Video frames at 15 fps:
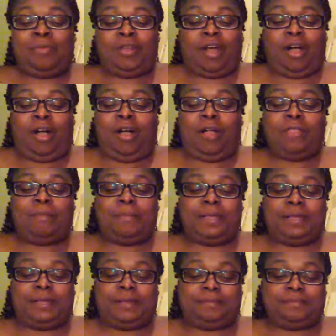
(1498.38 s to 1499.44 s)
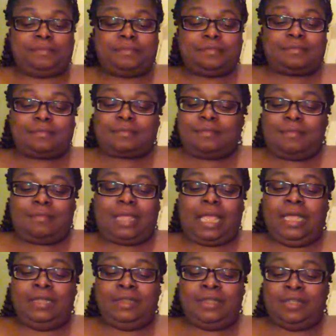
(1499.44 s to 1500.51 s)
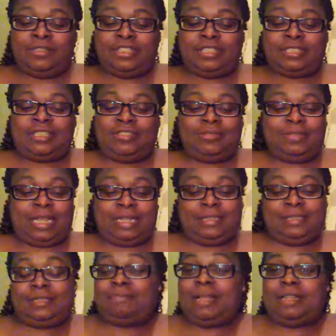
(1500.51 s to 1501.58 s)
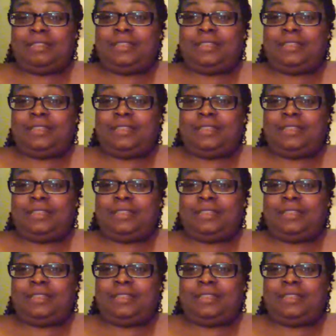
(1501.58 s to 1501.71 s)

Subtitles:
with all the money. And then just, she was like, this is my